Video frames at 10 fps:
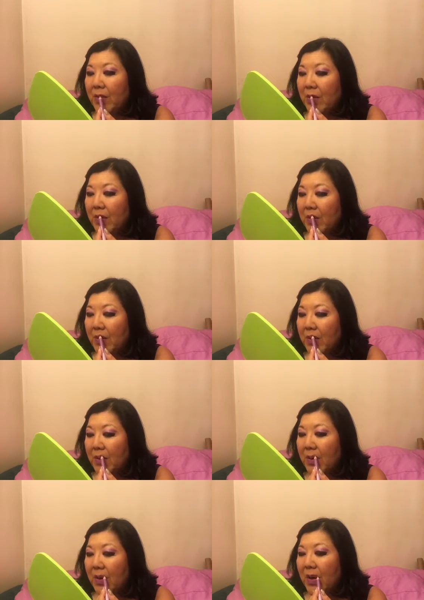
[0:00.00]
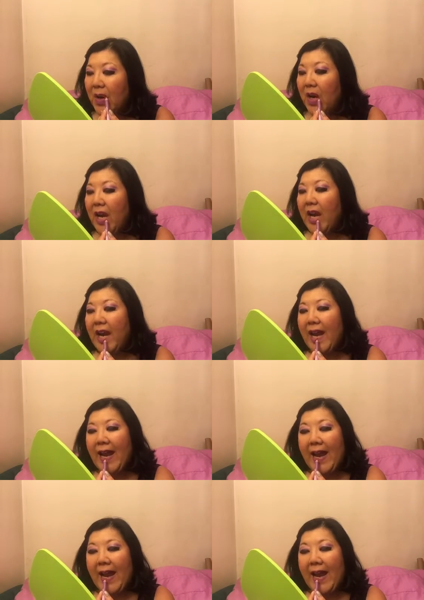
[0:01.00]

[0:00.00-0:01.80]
(silence)